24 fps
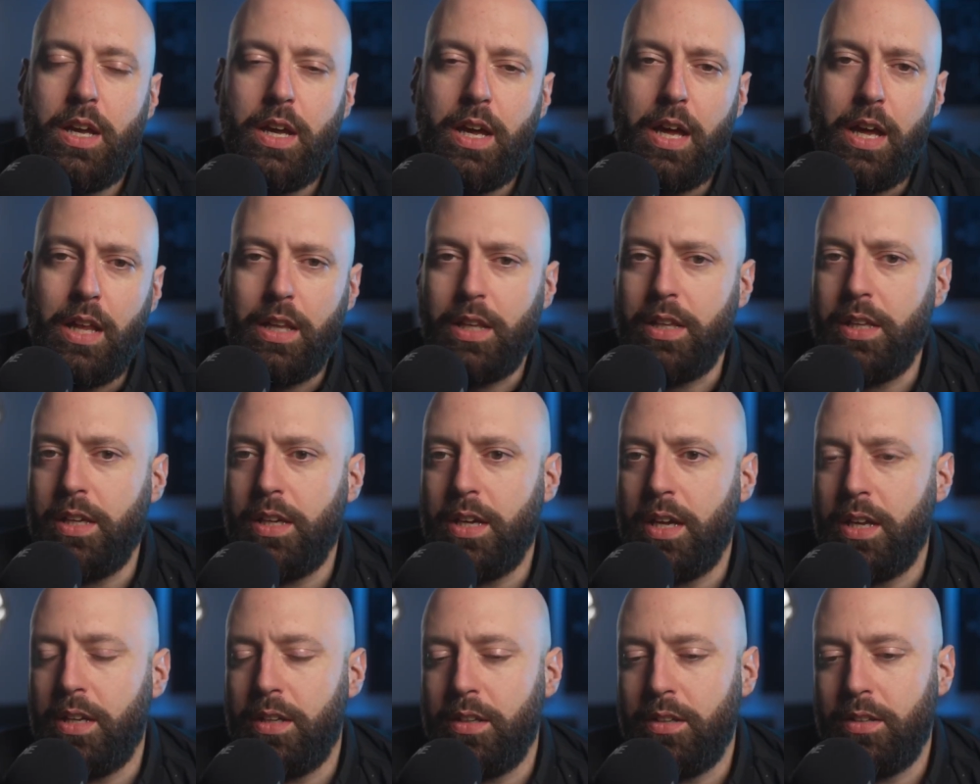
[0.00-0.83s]
Ellie
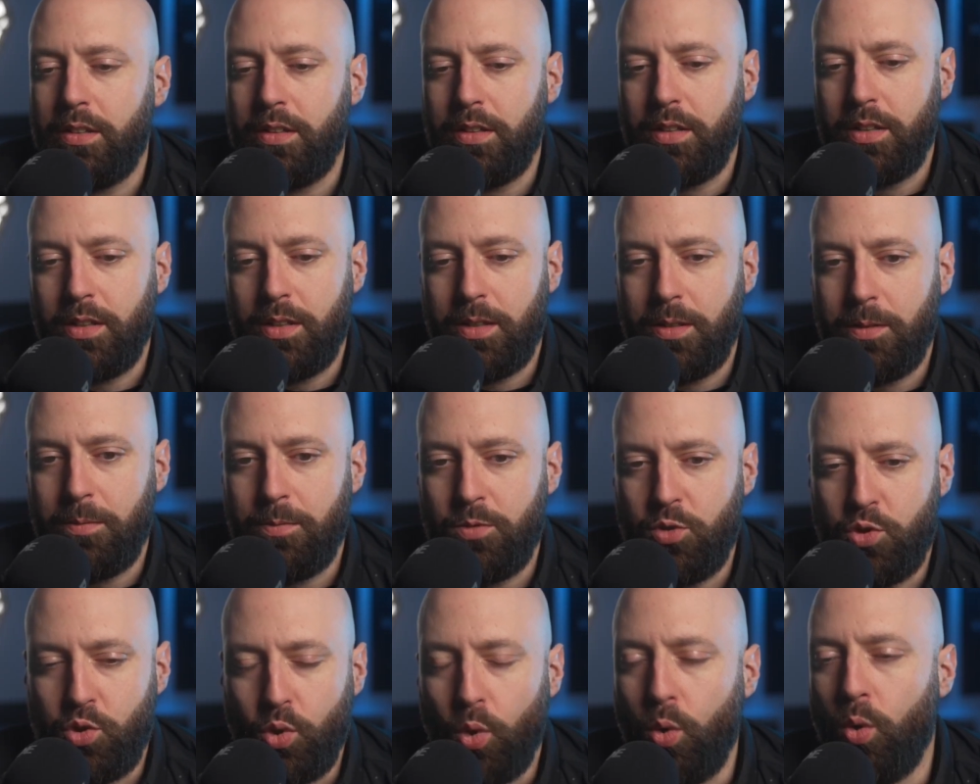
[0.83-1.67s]
and
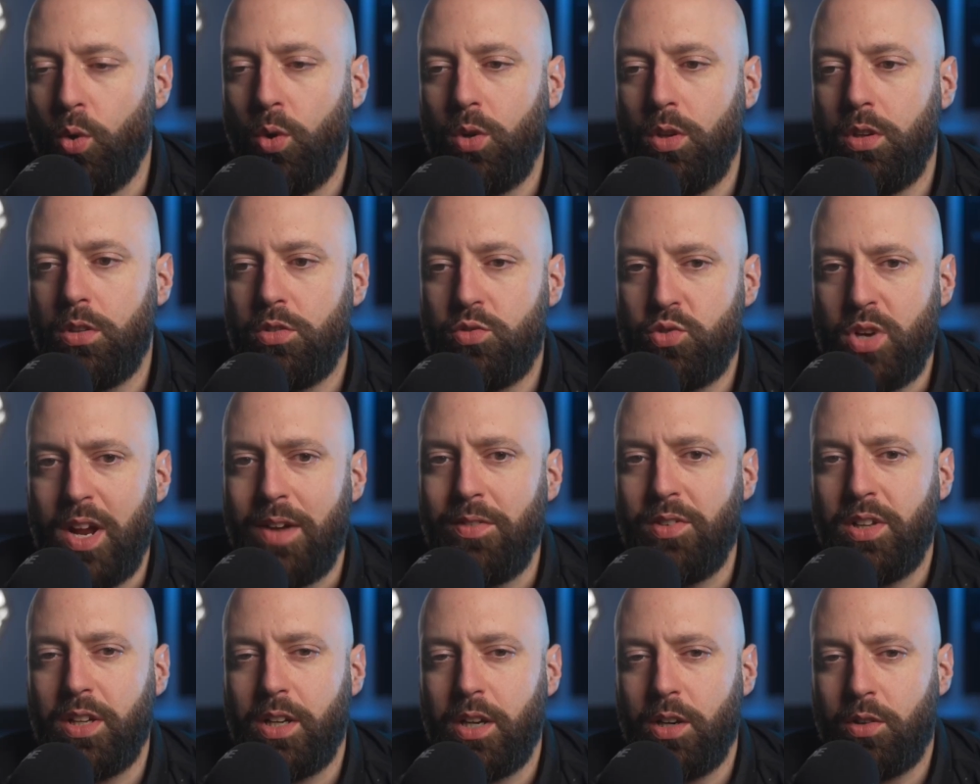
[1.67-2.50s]
Joel
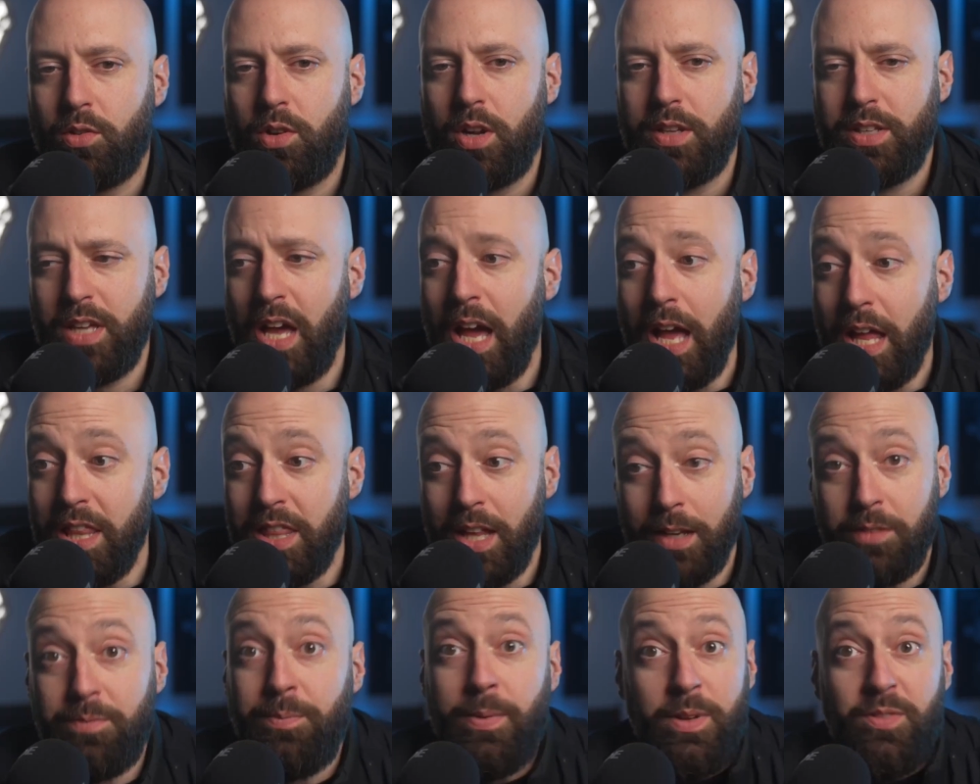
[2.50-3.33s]
traveling across. Yeah,
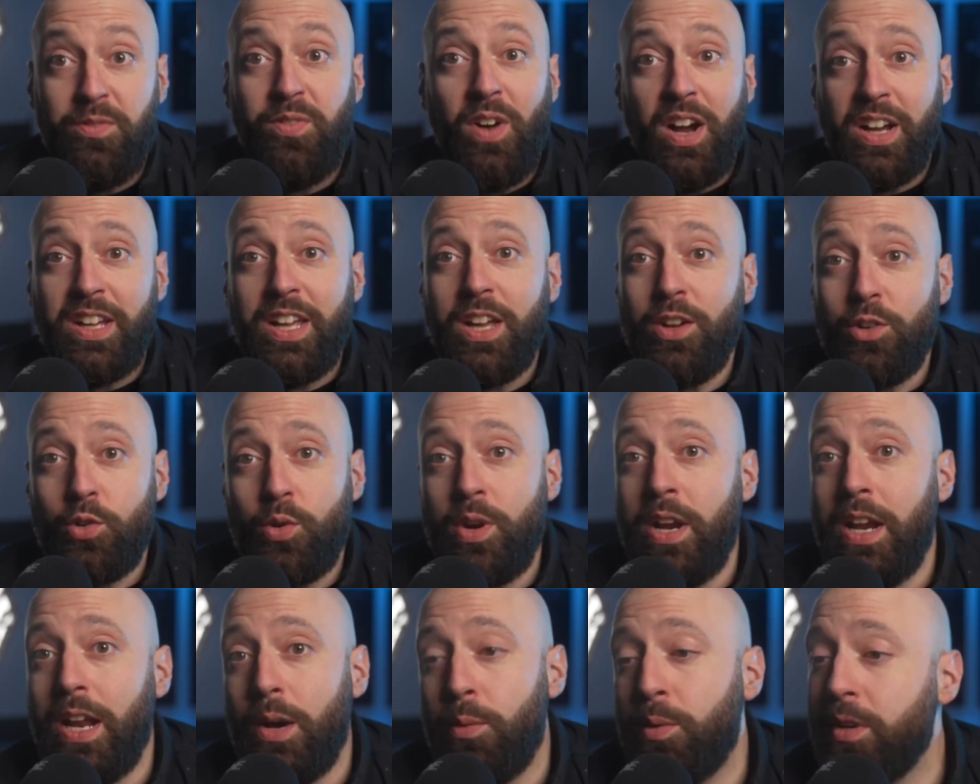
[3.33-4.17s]
that'd be fucking
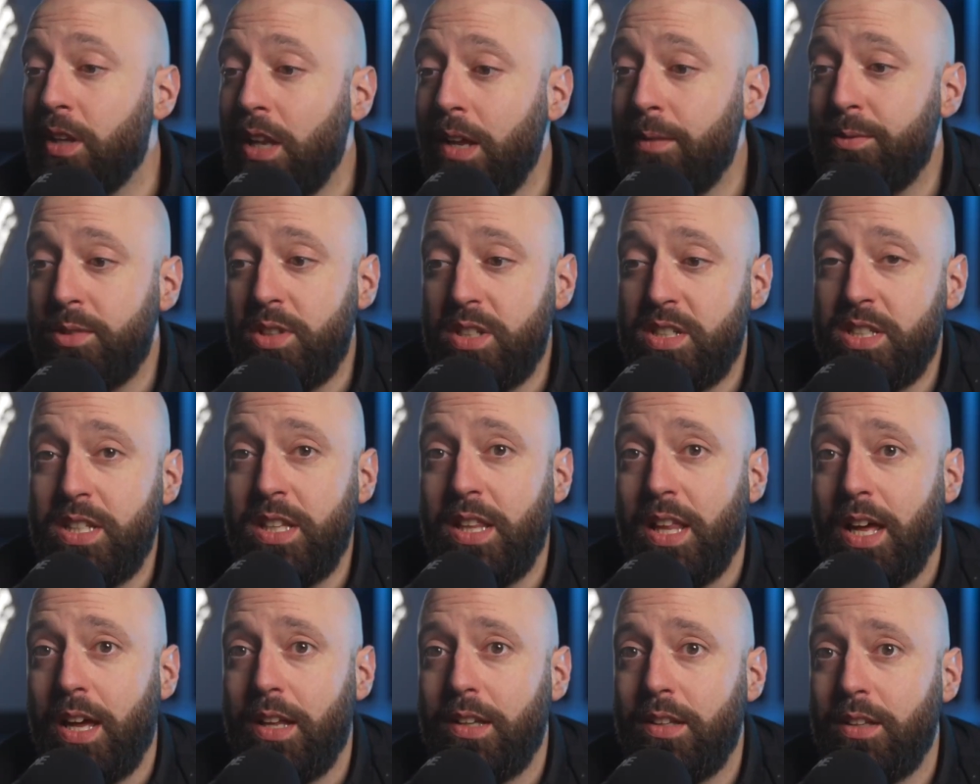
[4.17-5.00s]
great. I would love to see
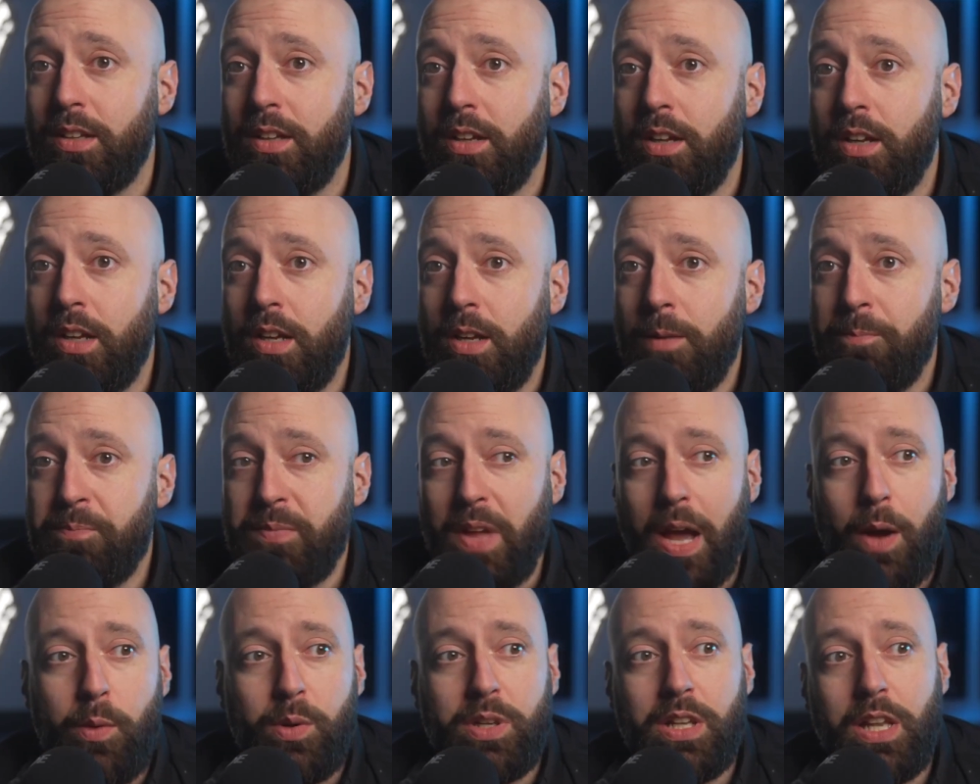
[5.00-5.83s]
that.
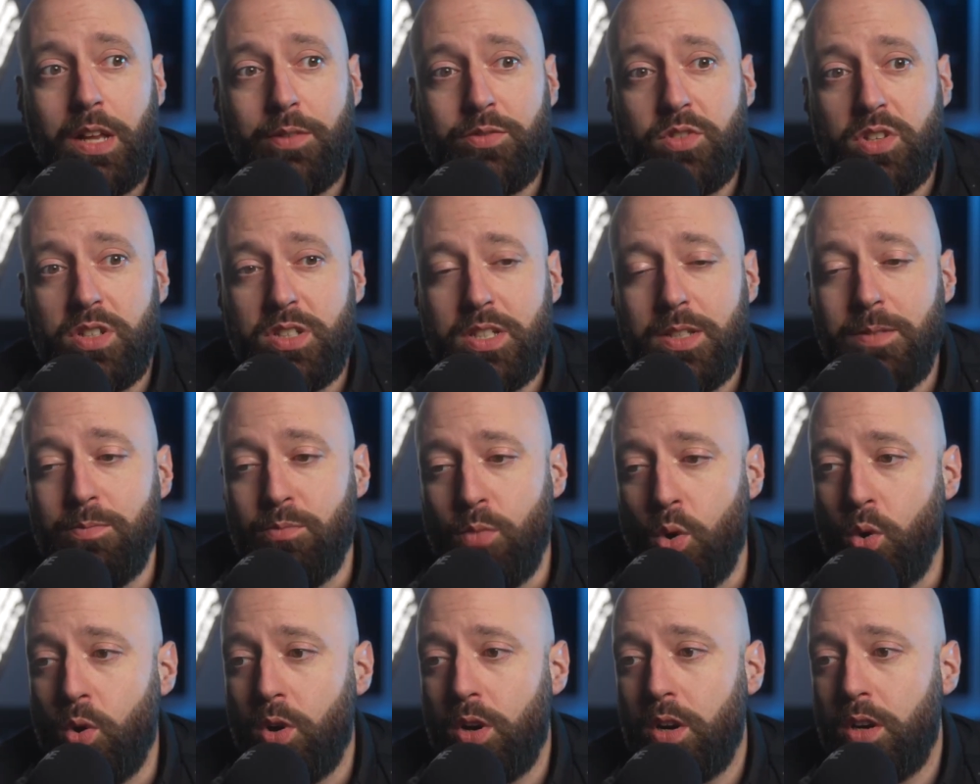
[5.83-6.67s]
I would love to see
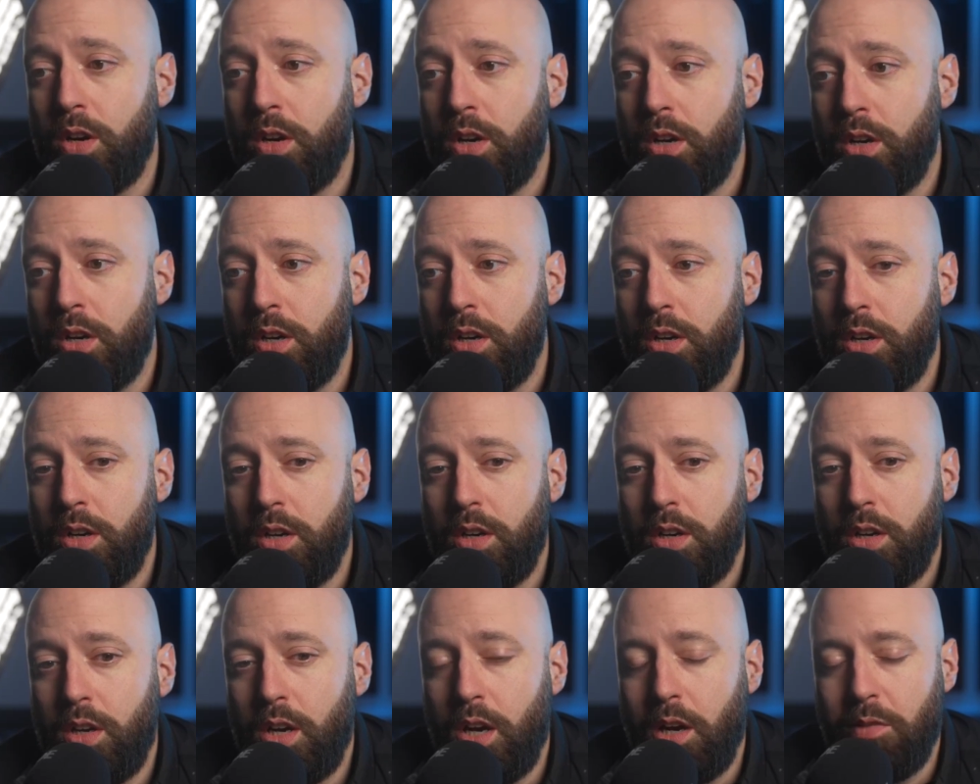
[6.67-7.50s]
more
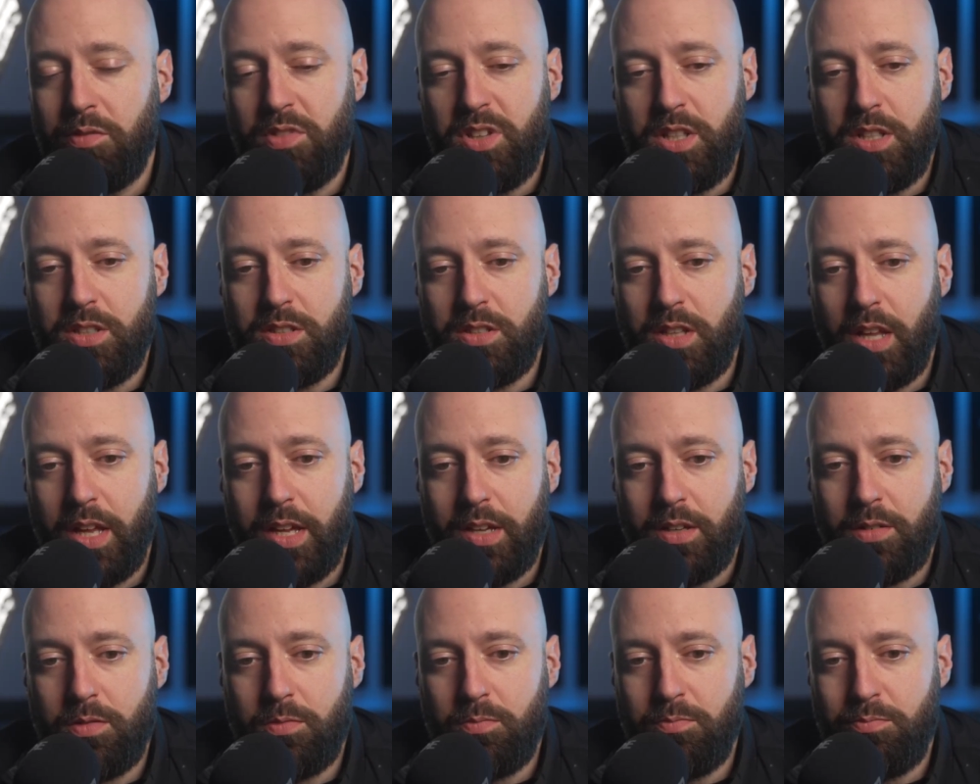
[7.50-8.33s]
of these,
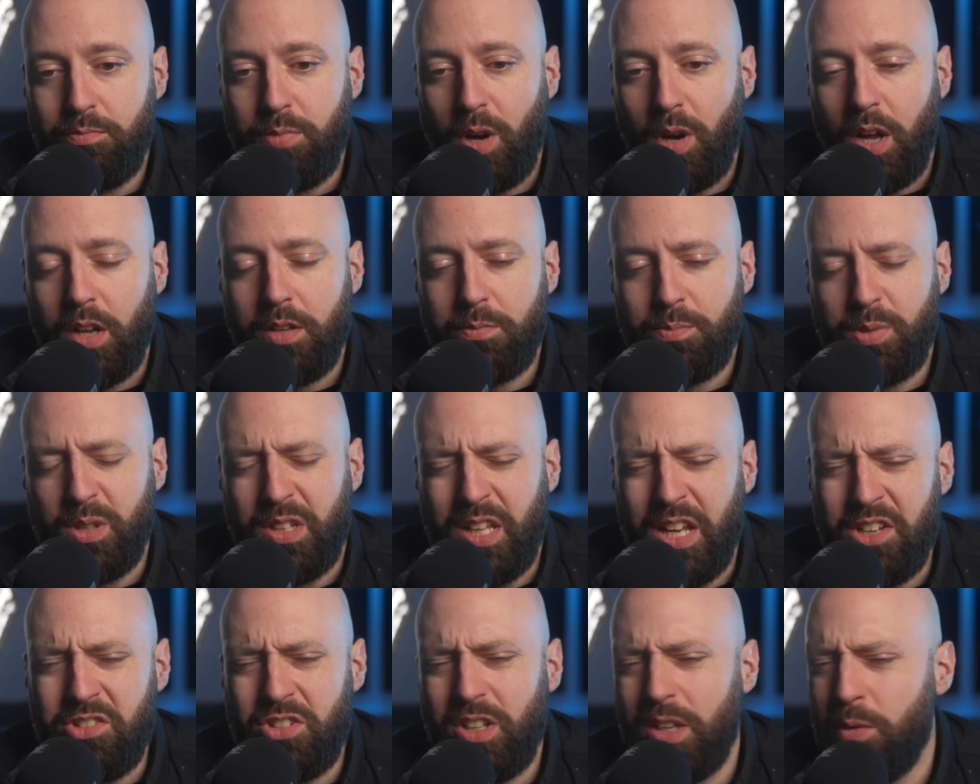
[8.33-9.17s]
like,
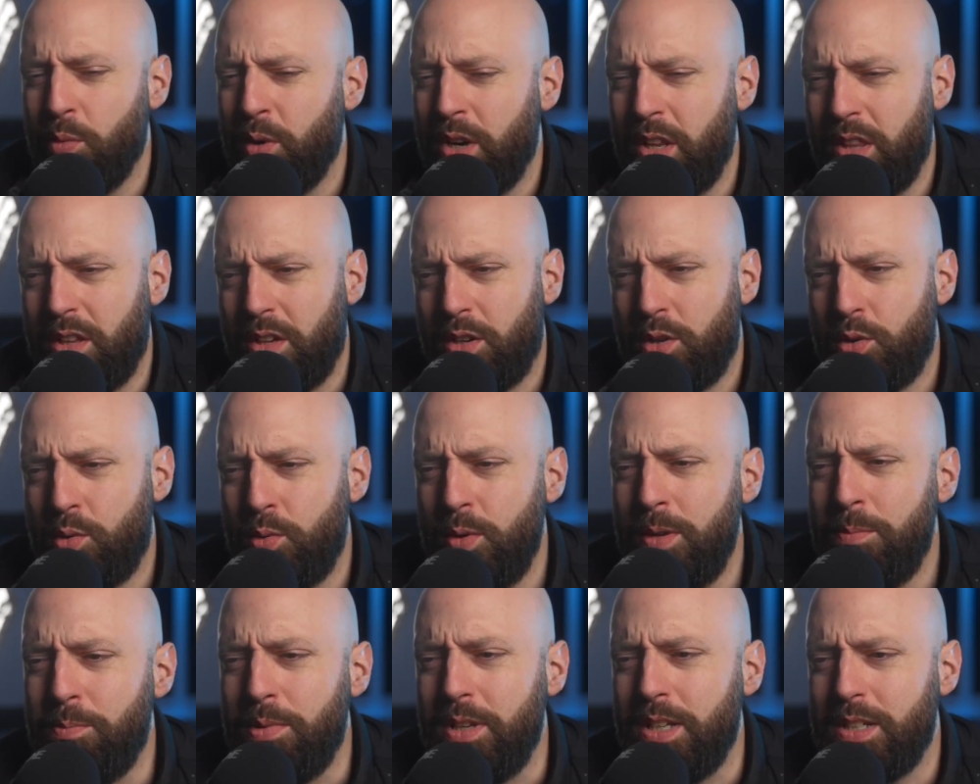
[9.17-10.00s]
potentially one of the
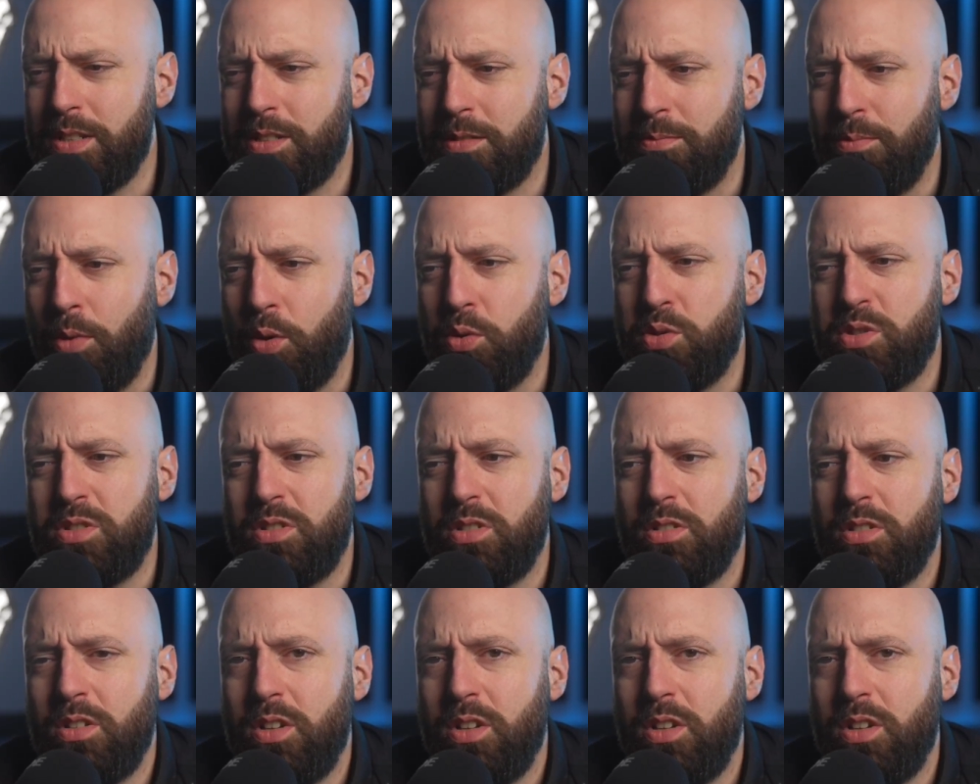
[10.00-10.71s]
creepiest, most